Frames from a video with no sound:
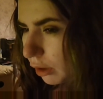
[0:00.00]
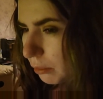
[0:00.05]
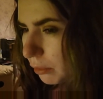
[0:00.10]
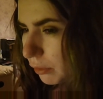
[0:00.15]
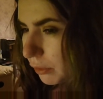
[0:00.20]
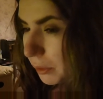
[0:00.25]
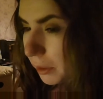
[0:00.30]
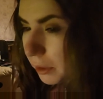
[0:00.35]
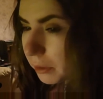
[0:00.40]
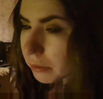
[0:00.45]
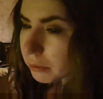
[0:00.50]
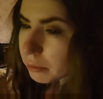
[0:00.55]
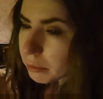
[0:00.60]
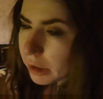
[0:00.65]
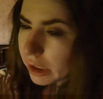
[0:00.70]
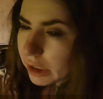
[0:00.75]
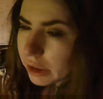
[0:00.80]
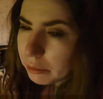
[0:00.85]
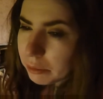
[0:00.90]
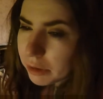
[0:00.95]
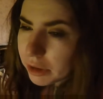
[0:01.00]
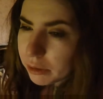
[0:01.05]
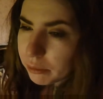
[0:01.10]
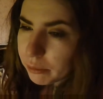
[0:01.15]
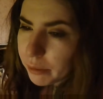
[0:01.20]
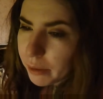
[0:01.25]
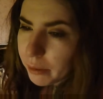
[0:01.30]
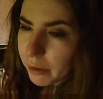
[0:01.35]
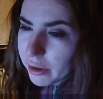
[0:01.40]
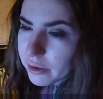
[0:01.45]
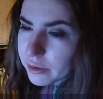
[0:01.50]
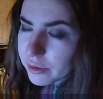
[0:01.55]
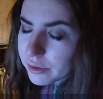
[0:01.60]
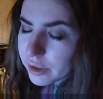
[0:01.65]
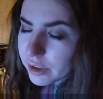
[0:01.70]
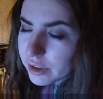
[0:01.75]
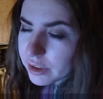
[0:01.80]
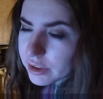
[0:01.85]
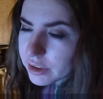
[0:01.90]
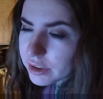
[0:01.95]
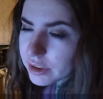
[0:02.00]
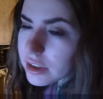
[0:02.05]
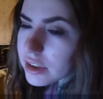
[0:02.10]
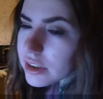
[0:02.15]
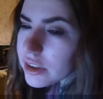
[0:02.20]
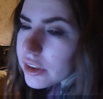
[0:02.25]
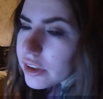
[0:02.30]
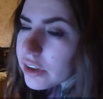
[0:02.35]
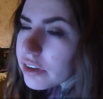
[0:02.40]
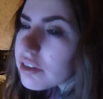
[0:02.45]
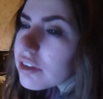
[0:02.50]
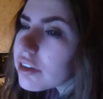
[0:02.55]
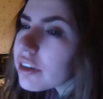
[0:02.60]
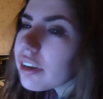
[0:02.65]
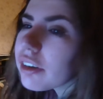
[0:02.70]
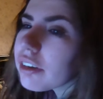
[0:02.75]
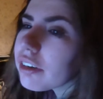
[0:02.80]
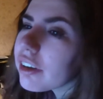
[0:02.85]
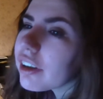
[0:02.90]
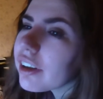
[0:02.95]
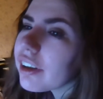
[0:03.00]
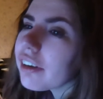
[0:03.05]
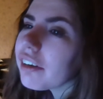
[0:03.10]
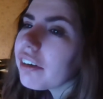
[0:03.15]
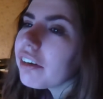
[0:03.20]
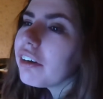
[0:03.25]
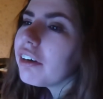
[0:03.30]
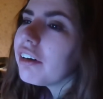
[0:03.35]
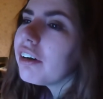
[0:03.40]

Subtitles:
Prospective bride being my best friend's sister, so, you know.